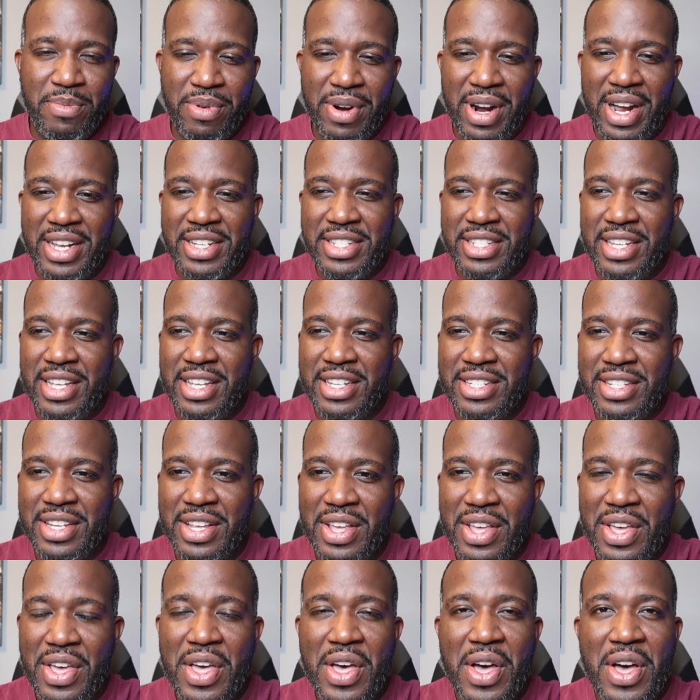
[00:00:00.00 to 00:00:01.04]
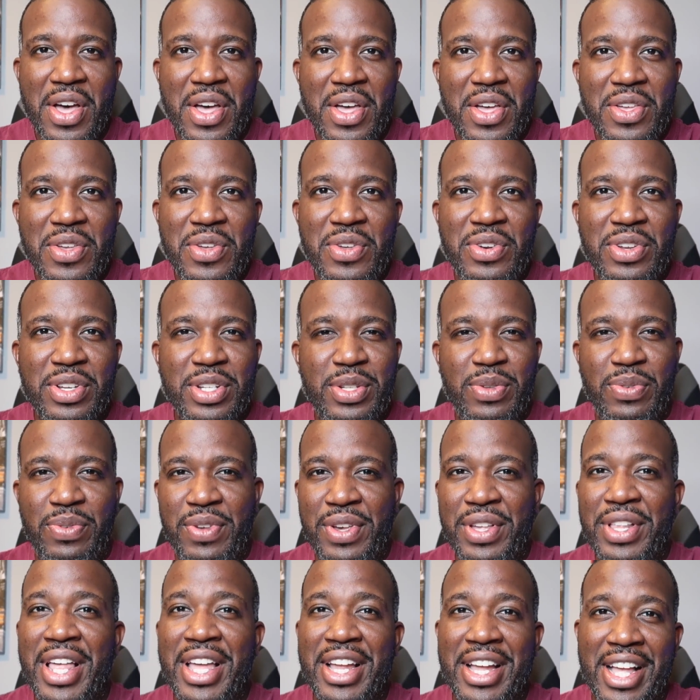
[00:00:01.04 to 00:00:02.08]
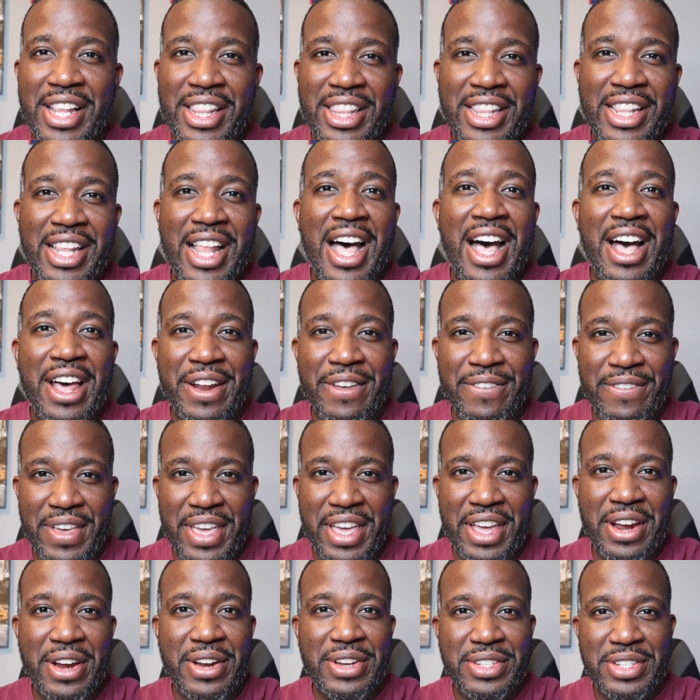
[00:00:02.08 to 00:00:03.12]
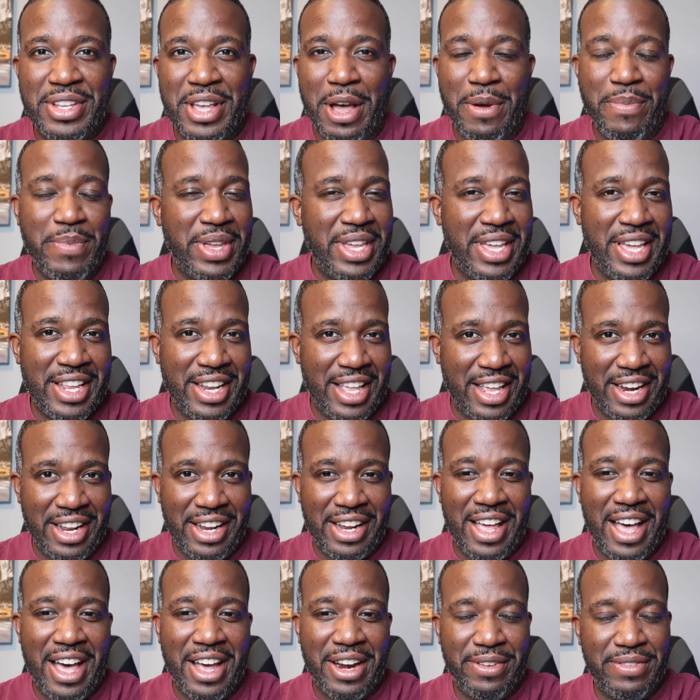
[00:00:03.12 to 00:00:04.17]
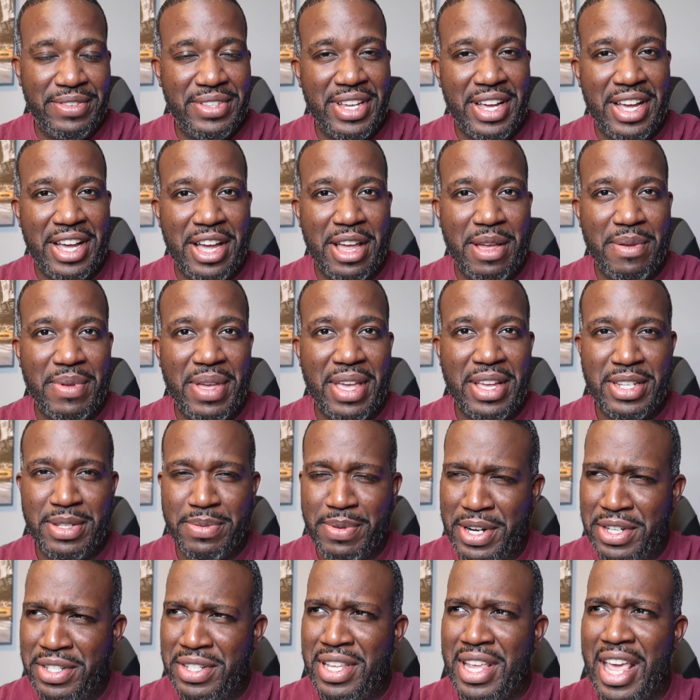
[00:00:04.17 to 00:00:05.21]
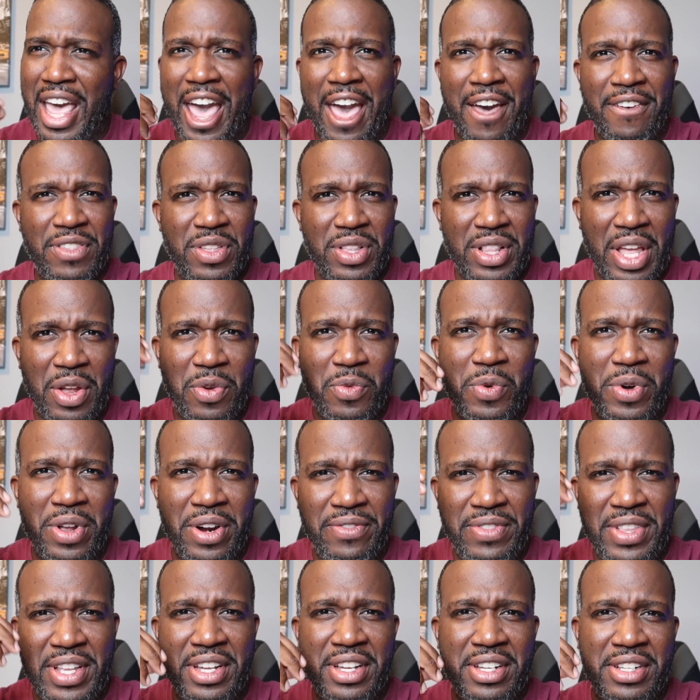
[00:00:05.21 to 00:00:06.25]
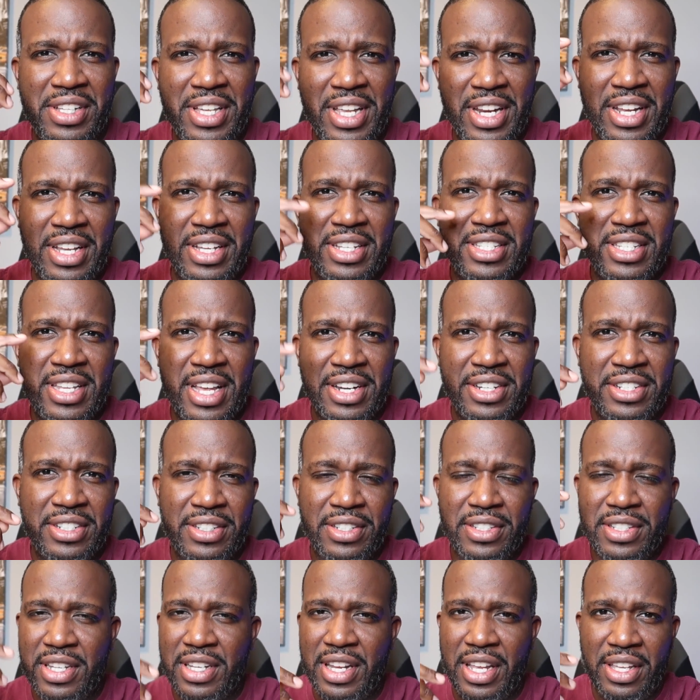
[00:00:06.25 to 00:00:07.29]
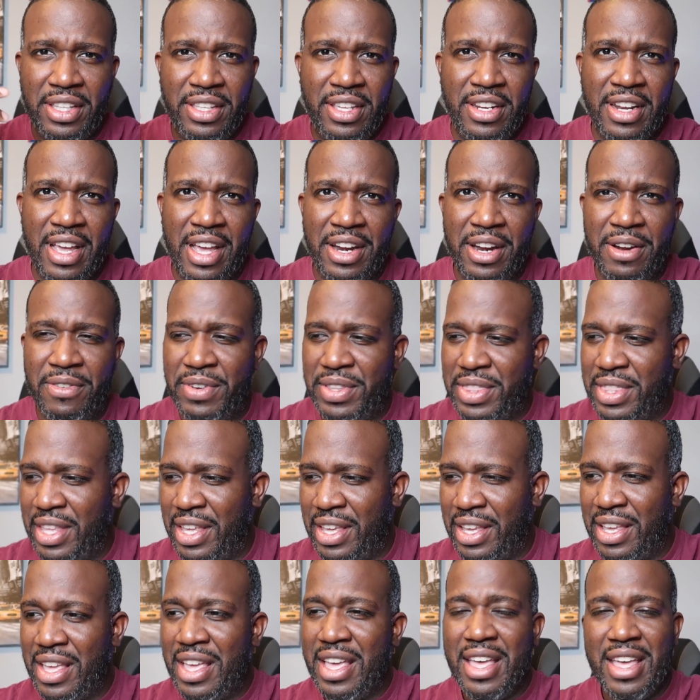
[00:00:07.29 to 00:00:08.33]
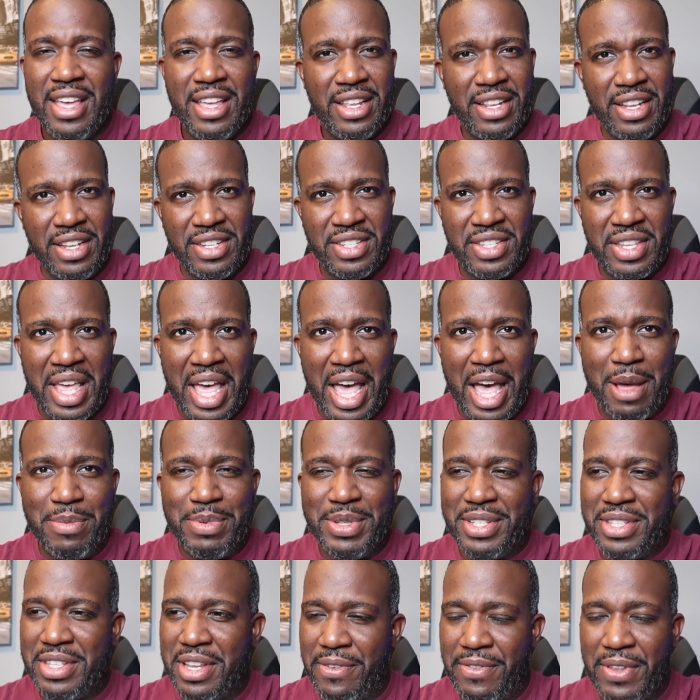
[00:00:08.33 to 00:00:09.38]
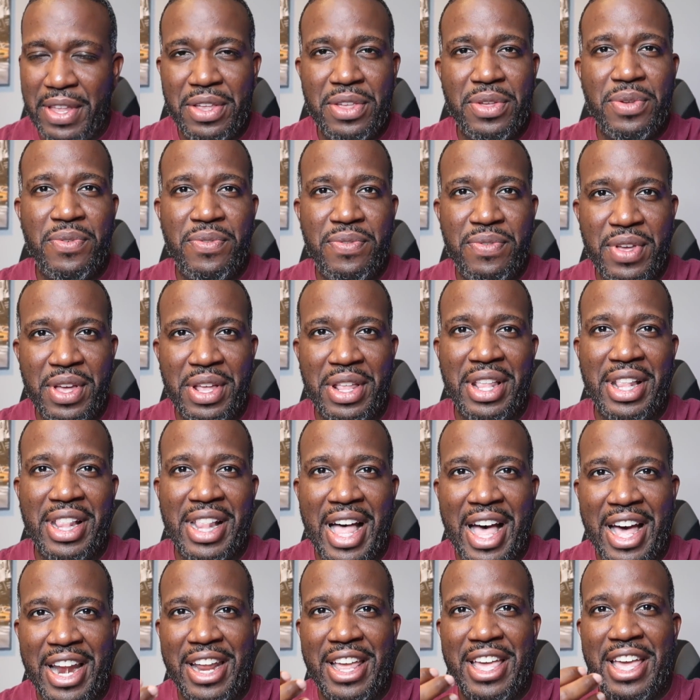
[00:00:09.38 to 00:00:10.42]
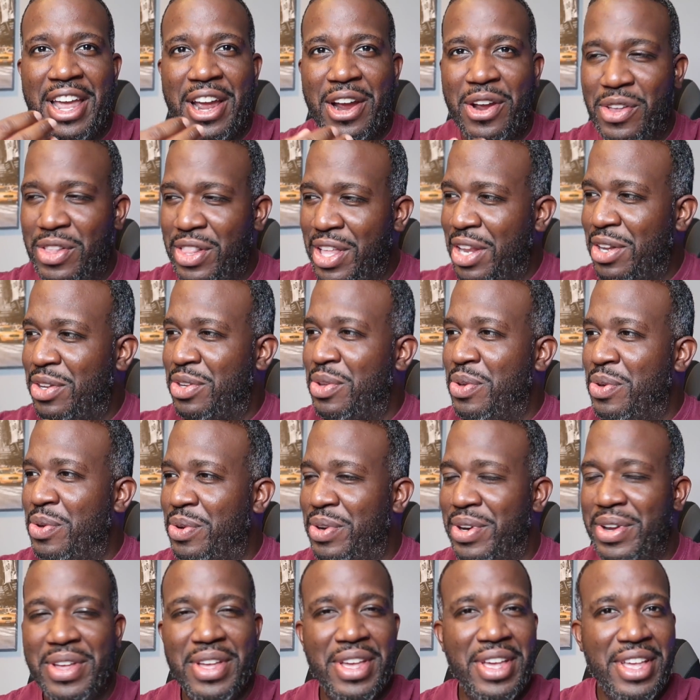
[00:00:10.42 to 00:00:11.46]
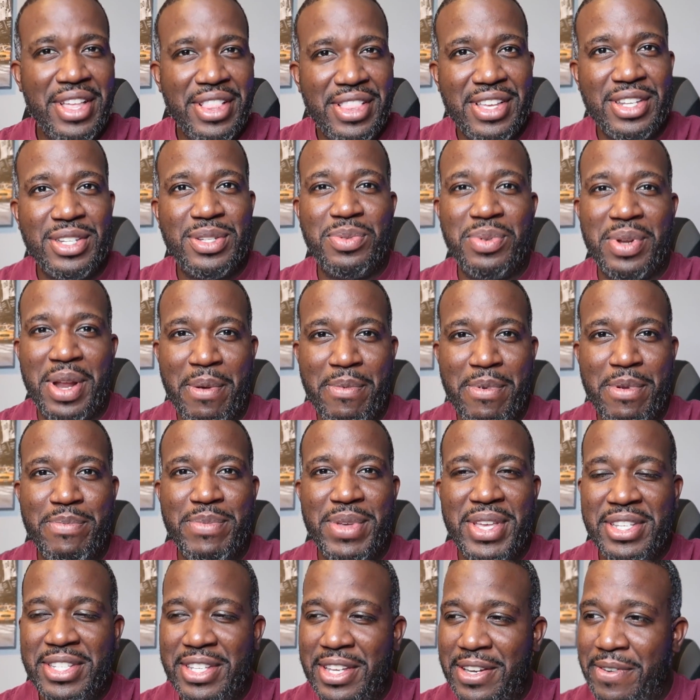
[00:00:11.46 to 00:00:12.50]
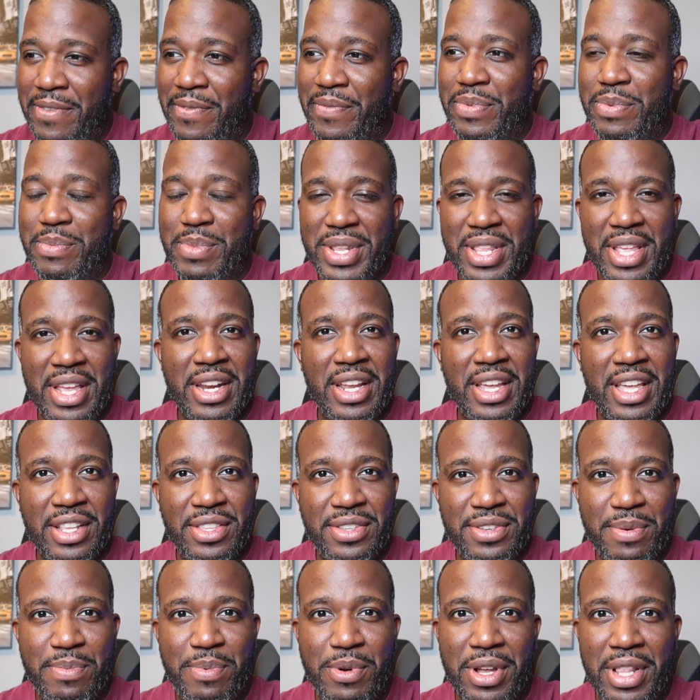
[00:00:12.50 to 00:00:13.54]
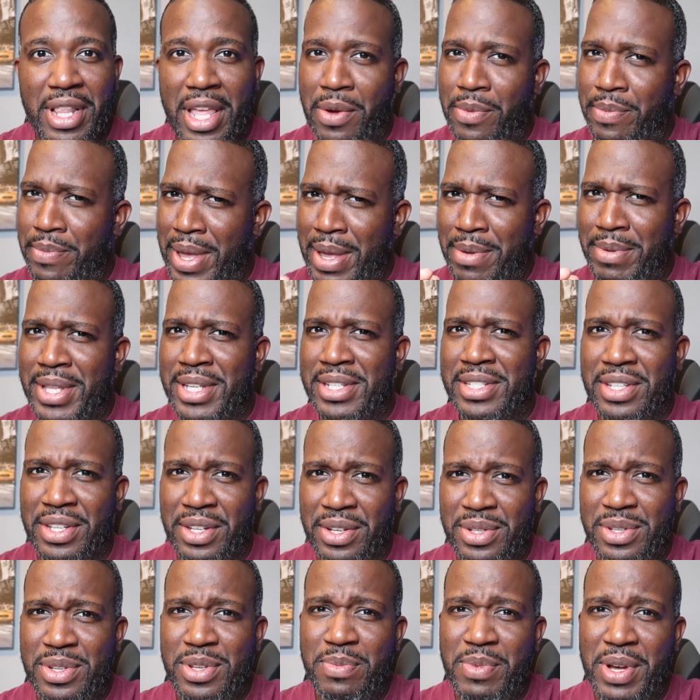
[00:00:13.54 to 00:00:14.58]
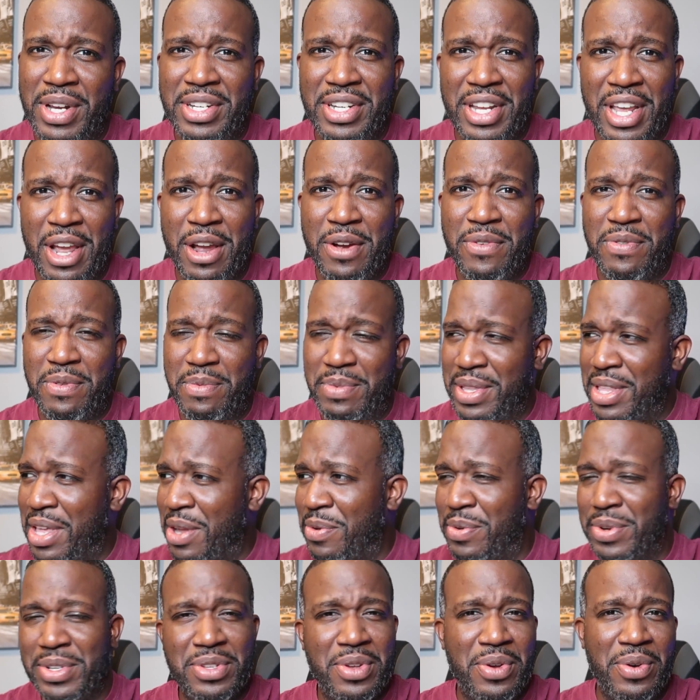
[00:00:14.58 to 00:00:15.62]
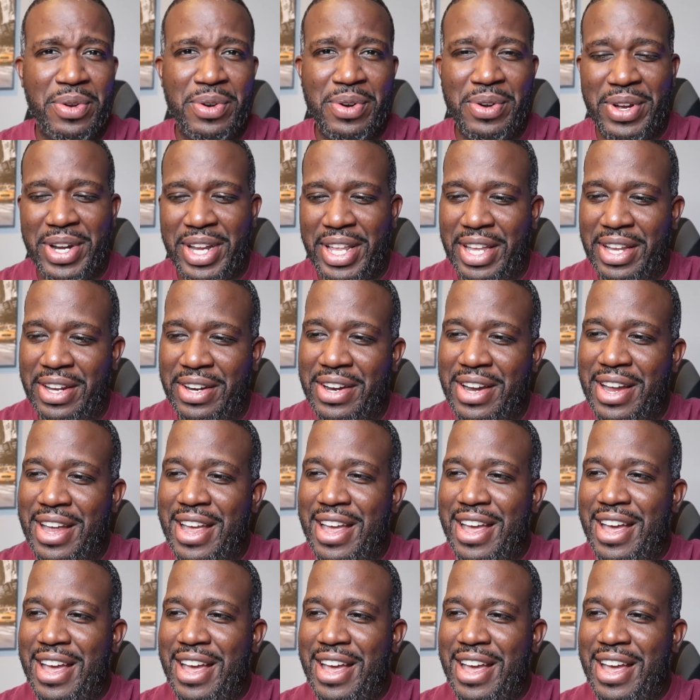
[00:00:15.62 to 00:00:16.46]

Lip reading: process, you just feel like a lot of air is coming in at a lot of time, especially after like one of the cleaning sessions and they clean out everything, the scabs and stuff. Like, you feel a lot of air. You're like, dude, this is what I've been missing. But then it gets to the point like, maybe this is a little too much air for me. Like, what's going on here?